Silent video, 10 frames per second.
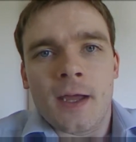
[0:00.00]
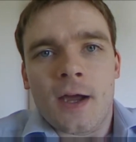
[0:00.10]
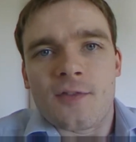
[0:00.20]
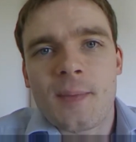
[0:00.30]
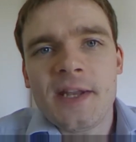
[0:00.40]

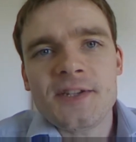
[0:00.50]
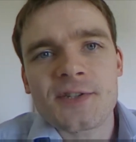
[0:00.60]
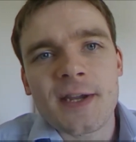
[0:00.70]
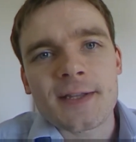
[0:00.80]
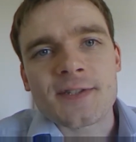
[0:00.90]
Of the many
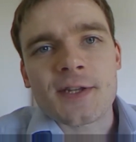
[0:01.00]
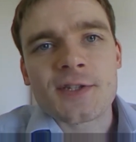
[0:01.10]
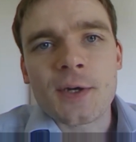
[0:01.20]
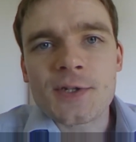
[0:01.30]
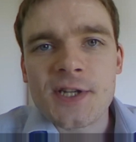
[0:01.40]
traits
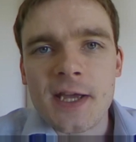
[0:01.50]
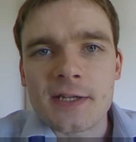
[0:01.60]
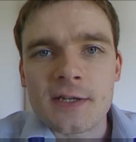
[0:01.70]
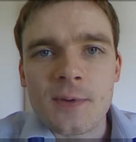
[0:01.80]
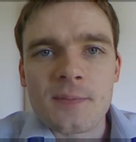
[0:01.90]

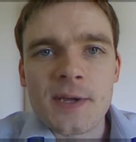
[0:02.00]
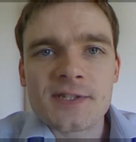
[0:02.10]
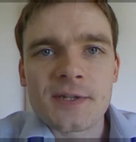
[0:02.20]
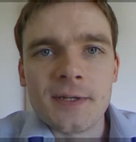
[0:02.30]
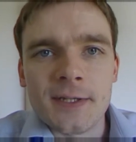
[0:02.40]
associated with
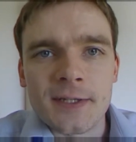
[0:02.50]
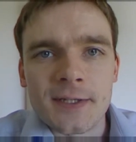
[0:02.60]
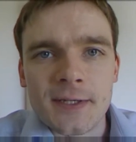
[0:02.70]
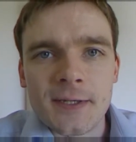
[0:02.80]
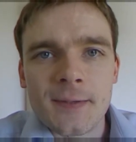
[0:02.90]

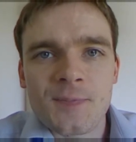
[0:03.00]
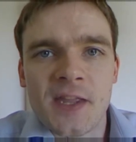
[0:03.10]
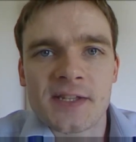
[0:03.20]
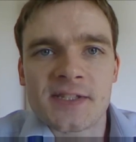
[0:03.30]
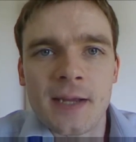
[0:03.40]
masculinity,
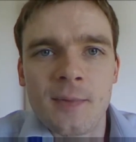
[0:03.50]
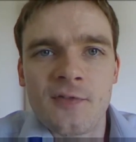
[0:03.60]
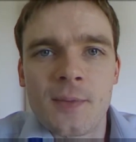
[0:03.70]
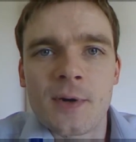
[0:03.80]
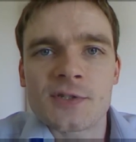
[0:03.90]
some of
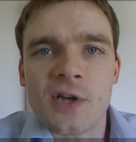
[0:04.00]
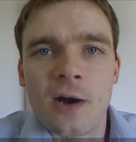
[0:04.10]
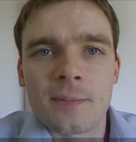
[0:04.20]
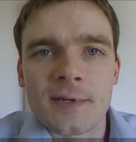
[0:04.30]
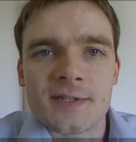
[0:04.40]
the most
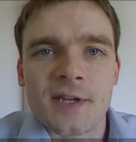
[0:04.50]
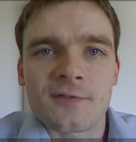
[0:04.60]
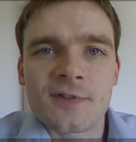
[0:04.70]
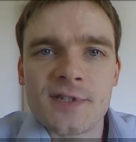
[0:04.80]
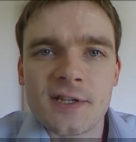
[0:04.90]
obvious are
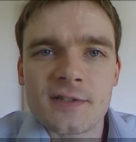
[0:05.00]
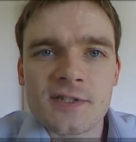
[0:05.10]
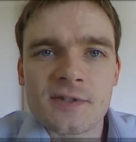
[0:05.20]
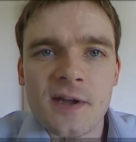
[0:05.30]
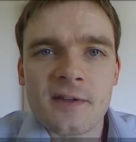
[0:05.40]
physical
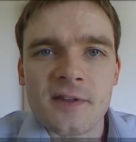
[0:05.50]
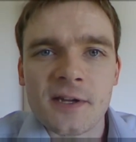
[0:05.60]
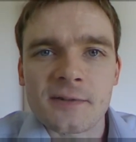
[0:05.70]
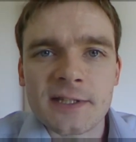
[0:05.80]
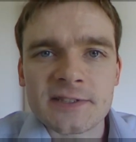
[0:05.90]
strength,
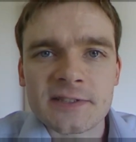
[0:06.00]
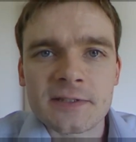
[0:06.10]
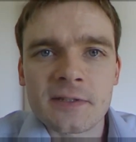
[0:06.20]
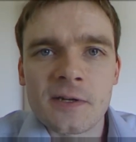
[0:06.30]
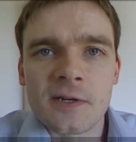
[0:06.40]

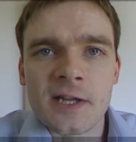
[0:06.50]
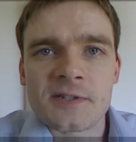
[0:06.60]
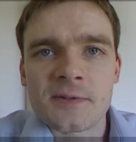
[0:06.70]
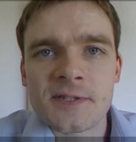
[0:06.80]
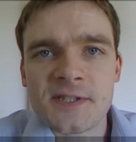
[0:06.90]
aggression, and
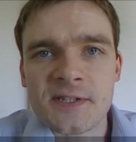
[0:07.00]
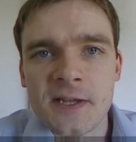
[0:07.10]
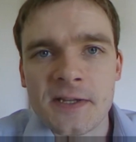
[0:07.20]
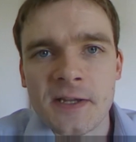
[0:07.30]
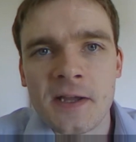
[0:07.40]

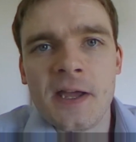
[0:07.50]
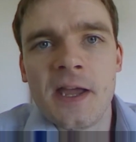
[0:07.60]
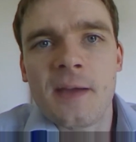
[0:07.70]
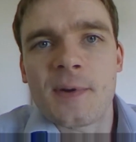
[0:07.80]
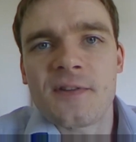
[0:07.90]
risk-taking,
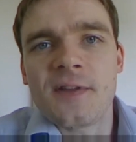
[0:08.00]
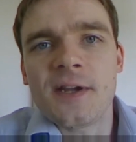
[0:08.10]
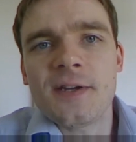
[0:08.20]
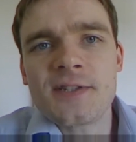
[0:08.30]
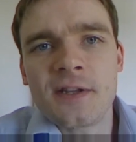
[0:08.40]
but
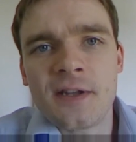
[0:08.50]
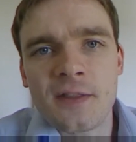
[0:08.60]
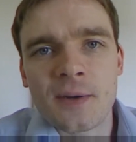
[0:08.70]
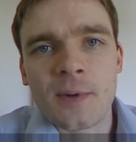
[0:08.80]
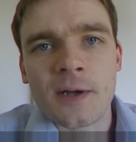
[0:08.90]
there is
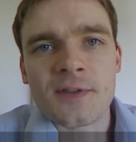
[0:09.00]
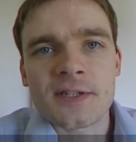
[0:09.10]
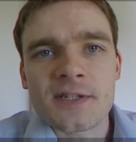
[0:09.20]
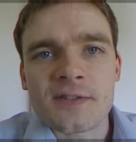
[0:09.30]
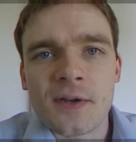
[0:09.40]
another one that
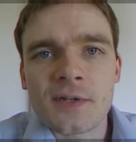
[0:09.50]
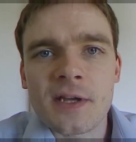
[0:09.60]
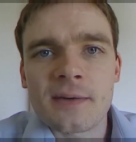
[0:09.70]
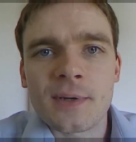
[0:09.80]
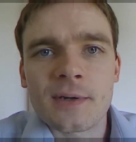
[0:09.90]
is very
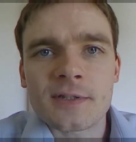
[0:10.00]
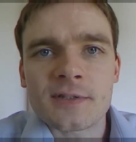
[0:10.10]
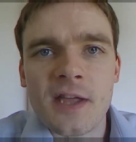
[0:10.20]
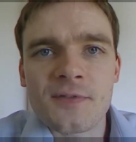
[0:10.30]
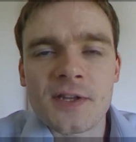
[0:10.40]

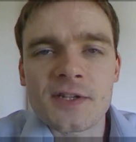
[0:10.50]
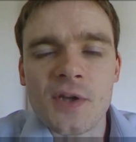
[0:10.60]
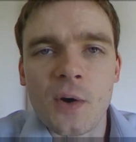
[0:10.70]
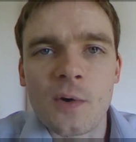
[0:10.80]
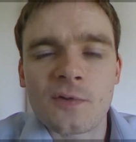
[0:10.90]
important and that
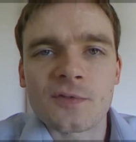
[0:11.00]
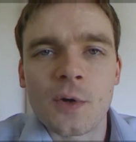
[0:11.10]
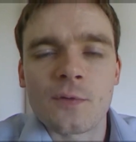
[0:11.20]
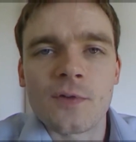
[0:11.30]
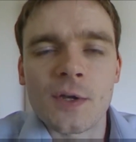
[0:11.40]
is often
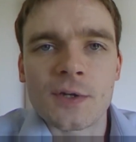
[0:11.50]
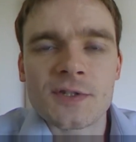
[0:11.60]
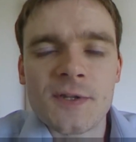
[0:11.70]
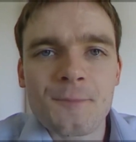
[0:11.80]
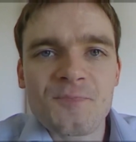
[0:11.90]

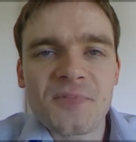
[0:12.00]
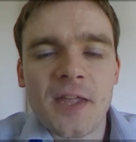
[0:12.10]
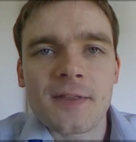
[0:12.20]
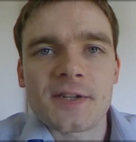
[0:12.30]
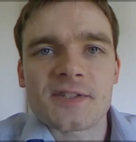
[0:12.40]
overlooked.
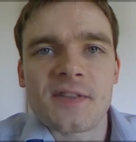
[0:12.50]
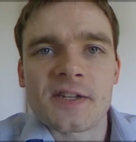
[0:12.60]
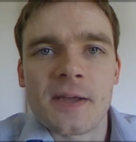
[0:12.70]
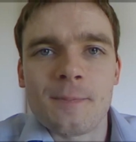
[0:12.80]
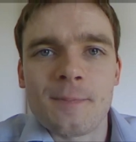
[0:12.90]
That is that
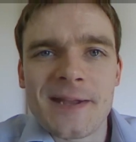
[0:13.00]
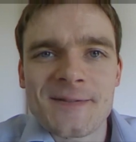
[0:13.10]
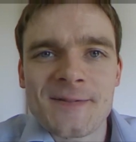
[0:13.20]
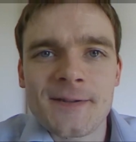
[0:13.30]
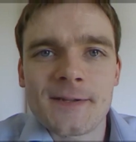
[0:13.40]

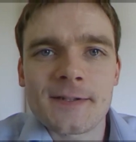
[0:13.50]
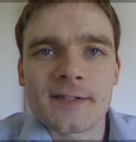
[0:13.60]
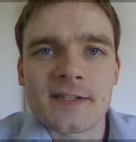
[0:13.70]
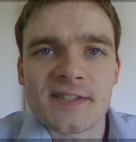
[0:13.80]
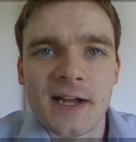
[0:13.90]
men
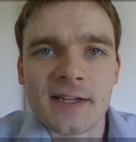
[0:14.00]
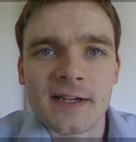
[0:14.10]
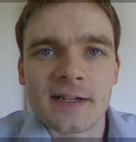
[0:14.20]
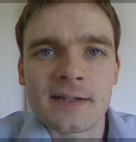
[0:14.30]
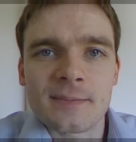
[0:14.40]

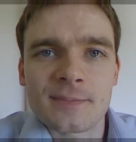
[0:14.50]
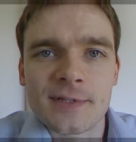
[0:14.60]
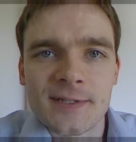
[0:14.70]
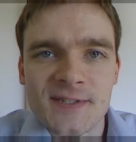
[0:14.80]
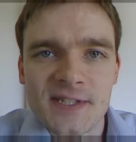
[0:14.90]
desire
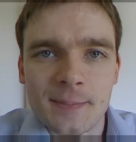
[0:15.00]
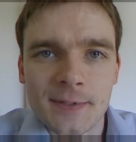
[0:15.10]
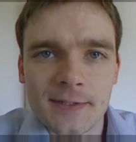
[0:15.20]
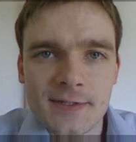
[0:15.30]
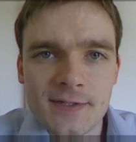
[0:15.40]

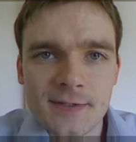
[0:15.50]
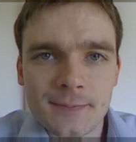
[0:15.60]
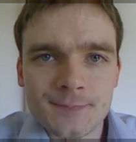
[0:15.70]
principles.